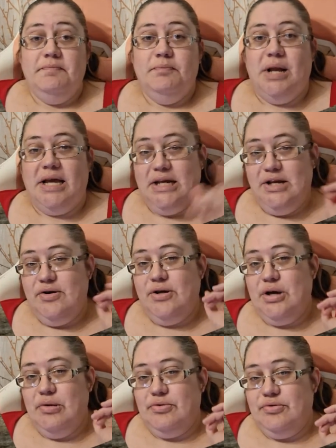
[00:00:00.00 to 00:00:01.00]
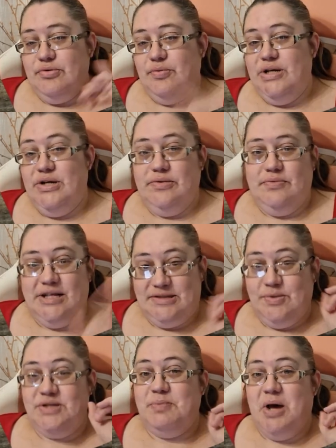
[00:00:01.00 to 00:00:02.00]
But I can hear a goat through the window. That's
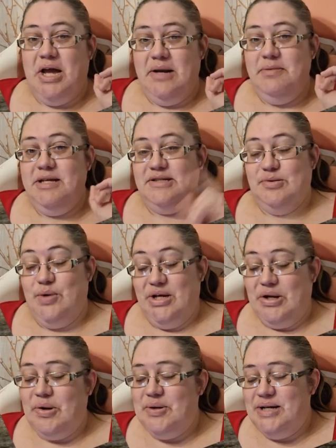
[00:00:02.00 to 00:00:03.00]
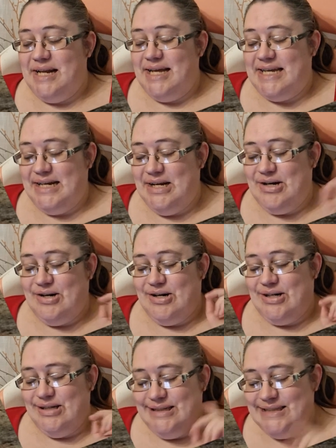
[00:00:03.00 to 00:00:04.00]
what's behind me is a window, and I can hear
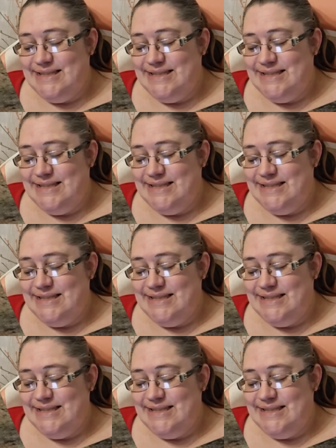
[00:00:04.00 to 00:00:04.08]
her.